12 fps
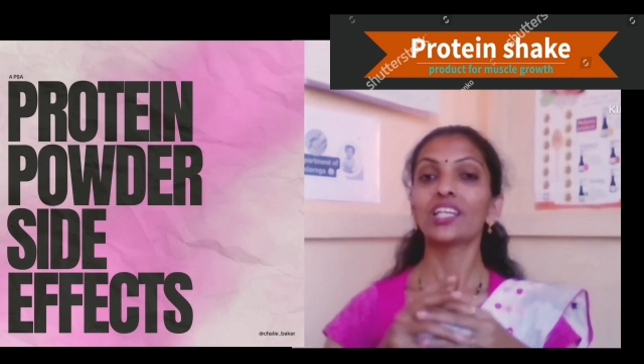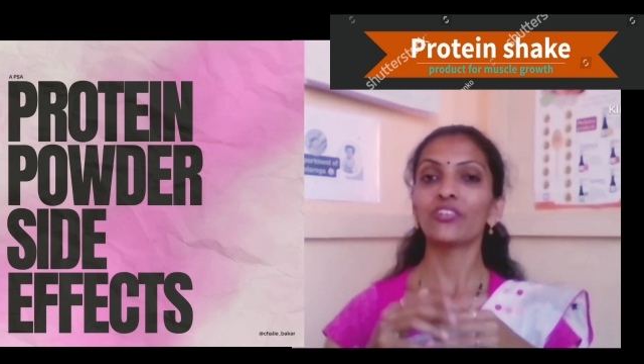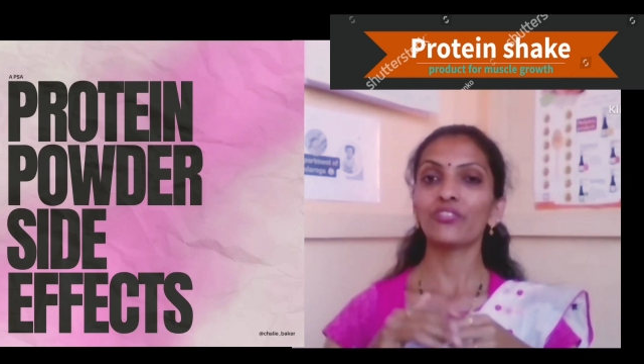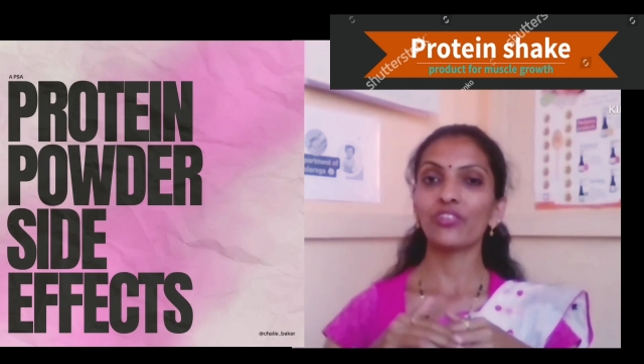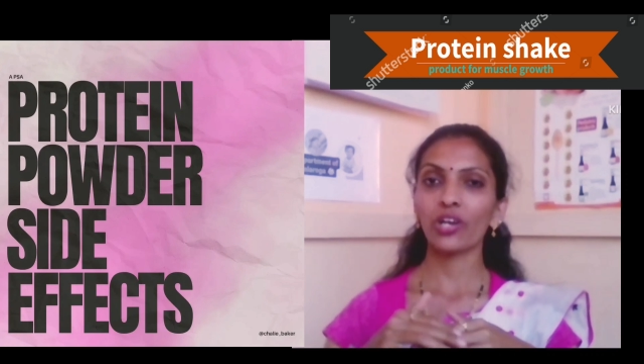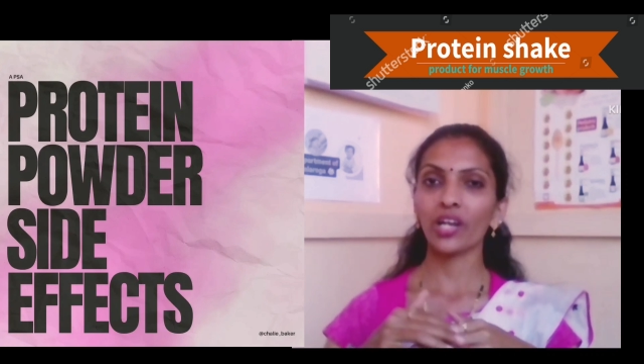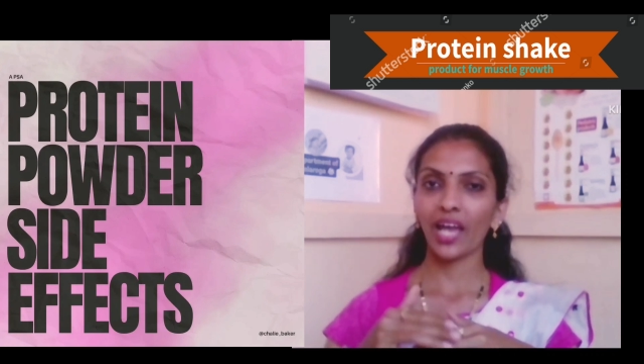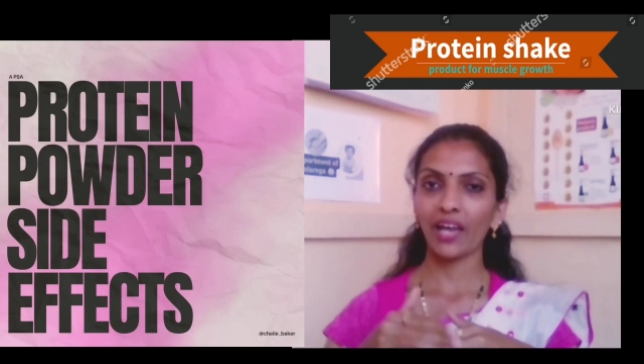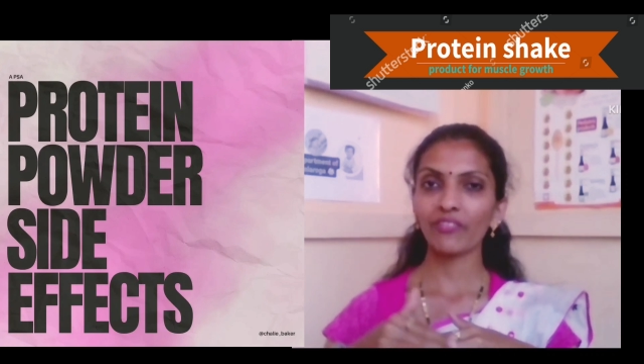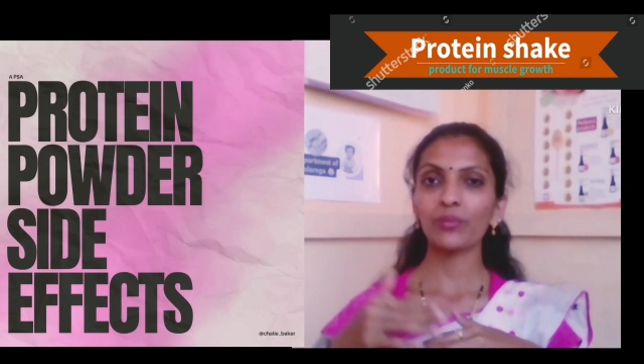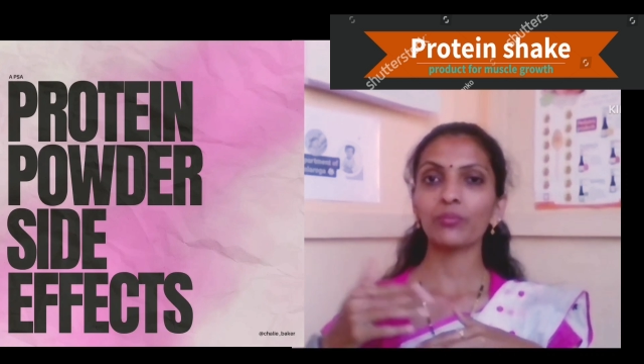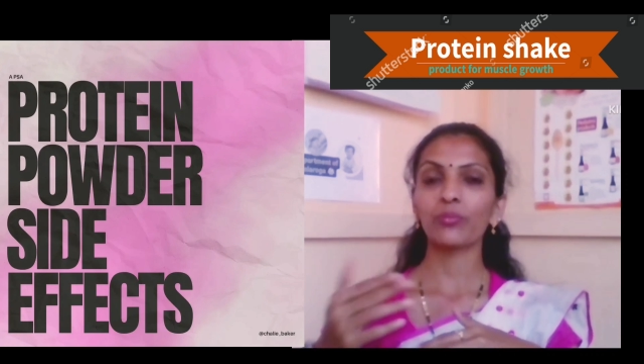If you are
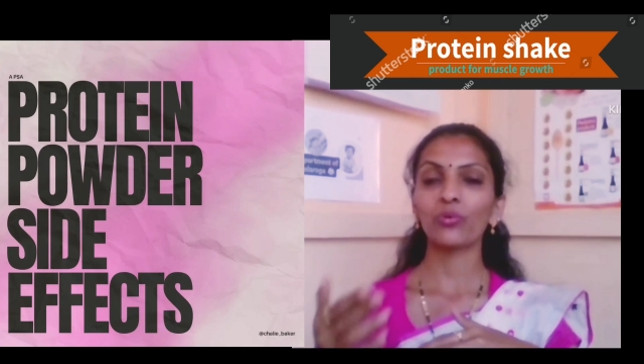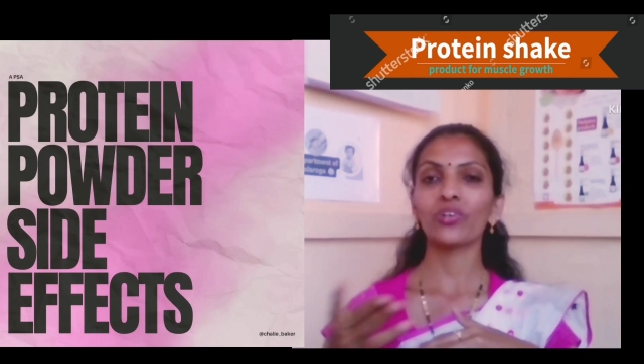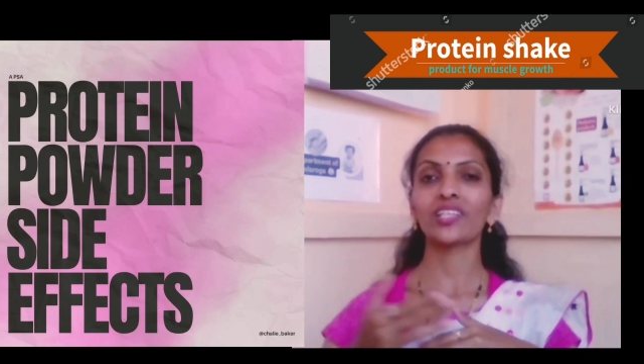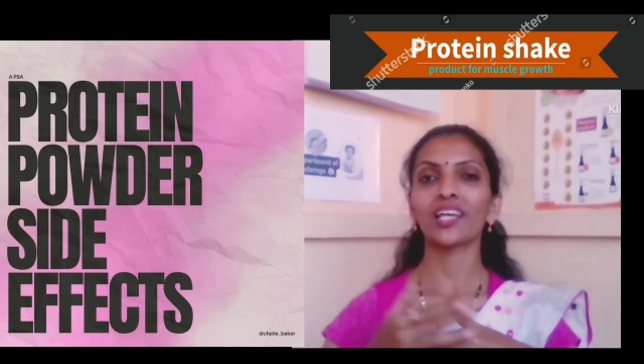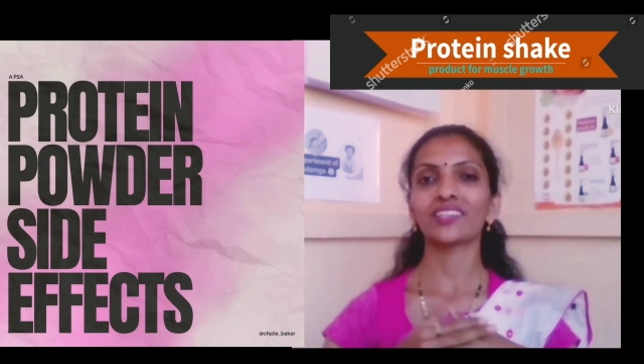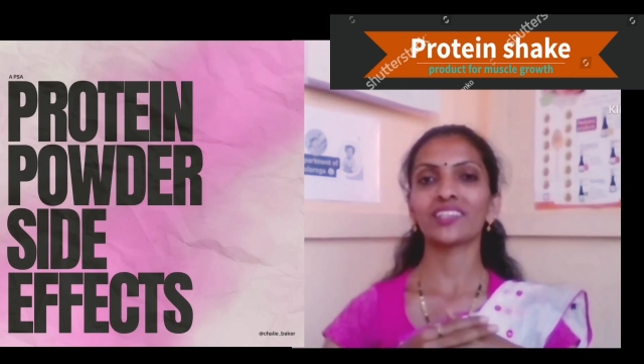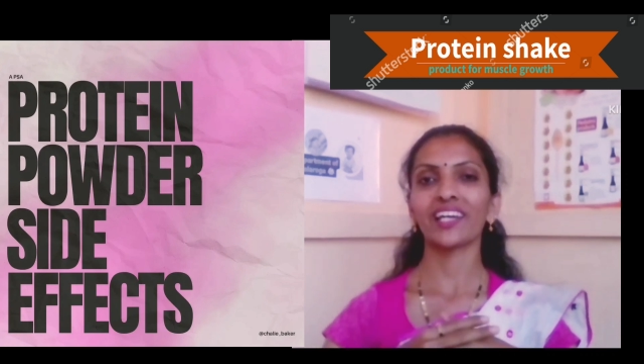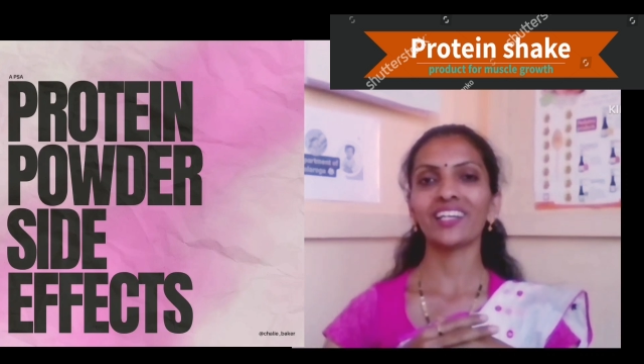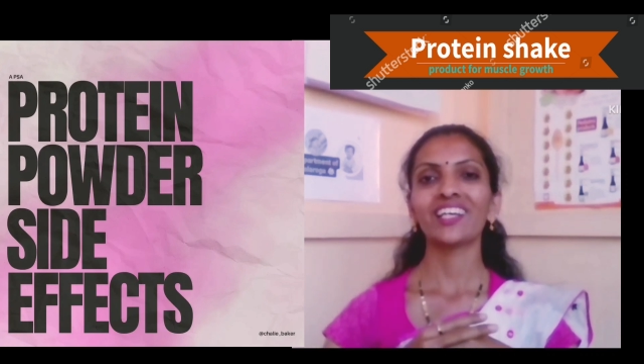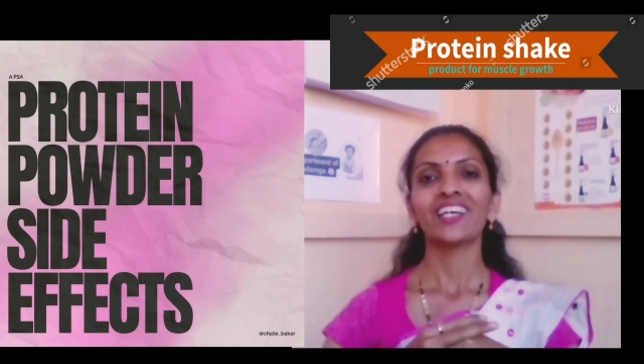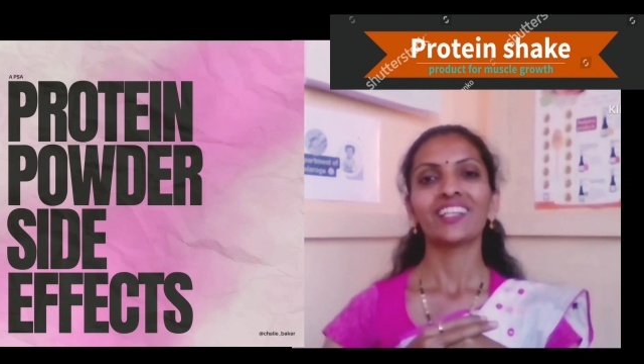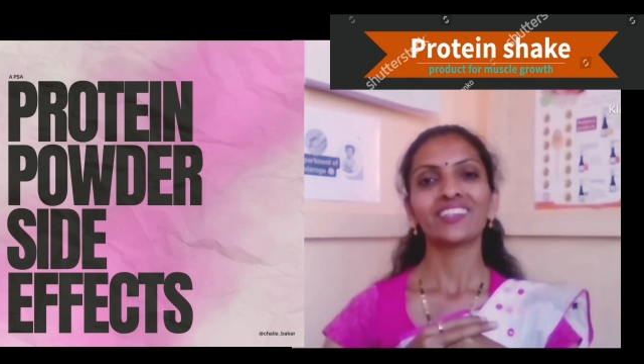having more than
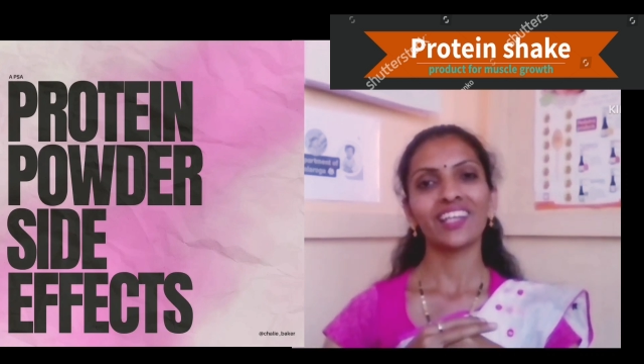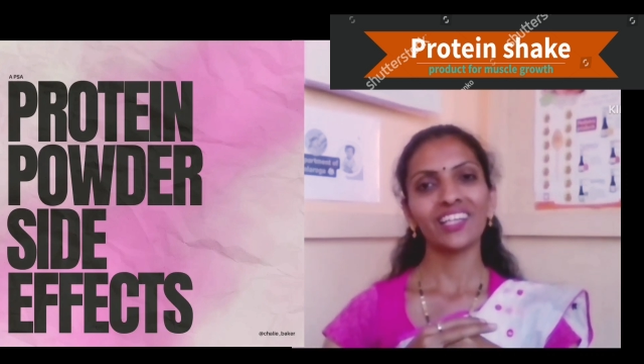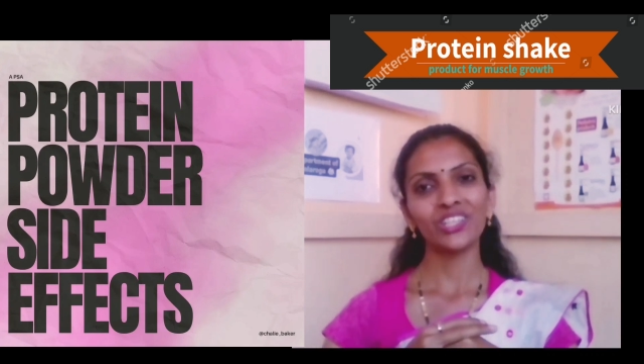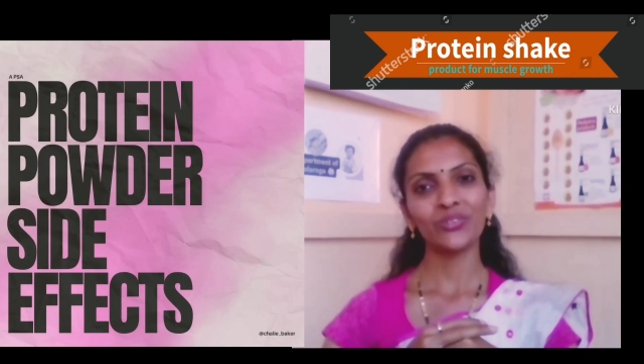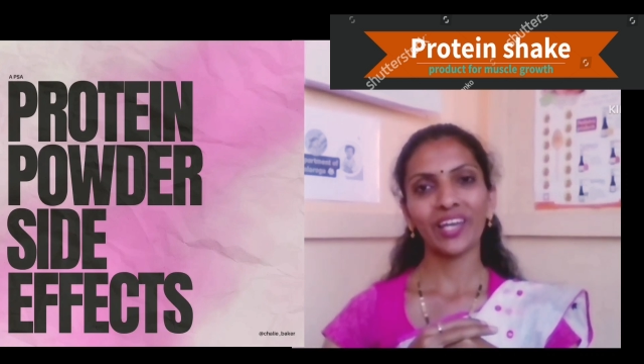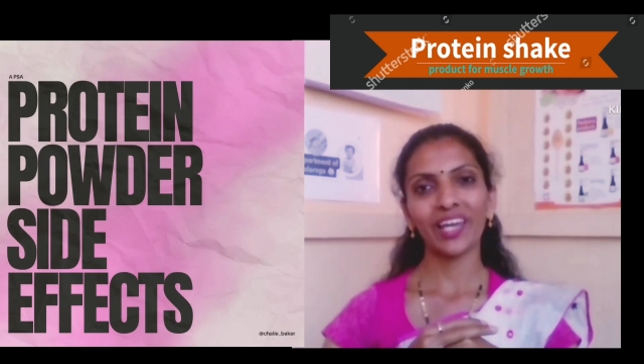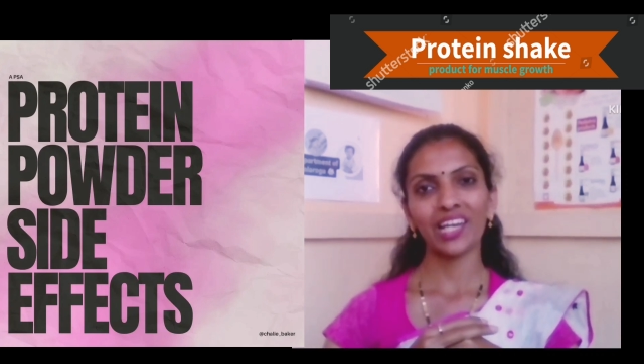that, then you